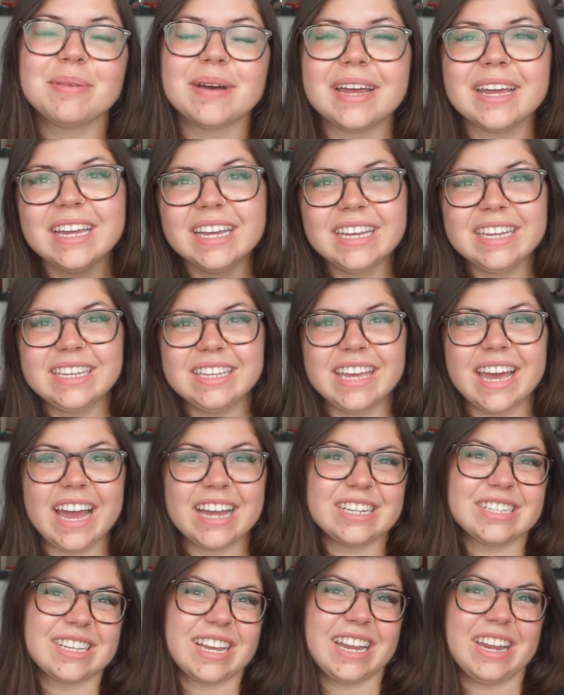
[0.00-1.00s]
But yeah,
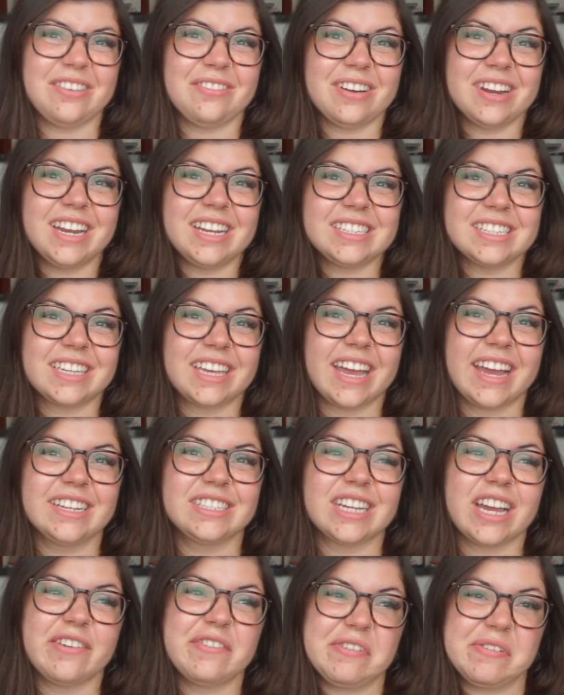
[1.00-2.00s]
I just kind of wanted to
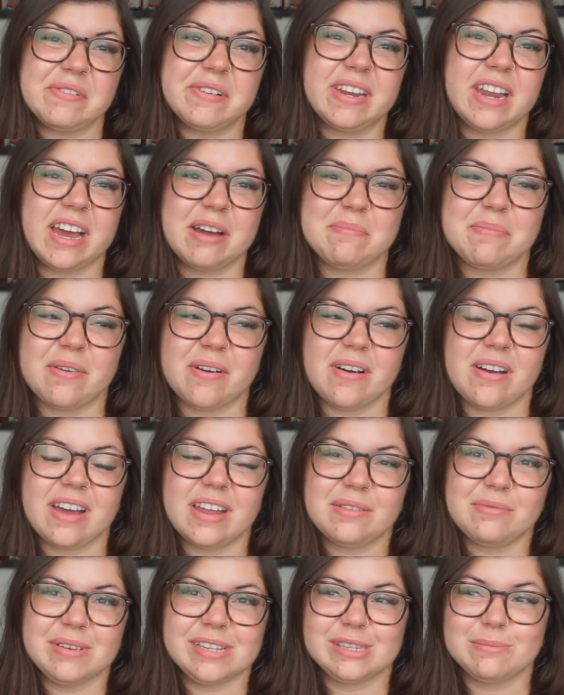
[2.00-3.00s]
catch everyone up
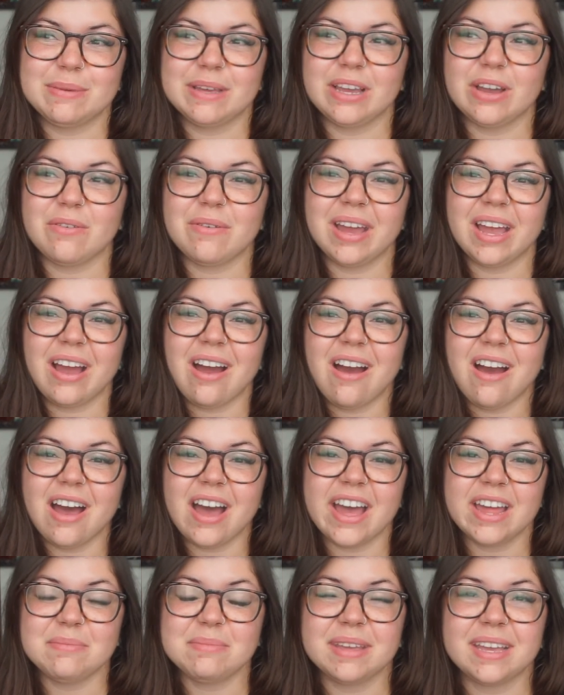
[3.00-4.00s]
on what's been going on,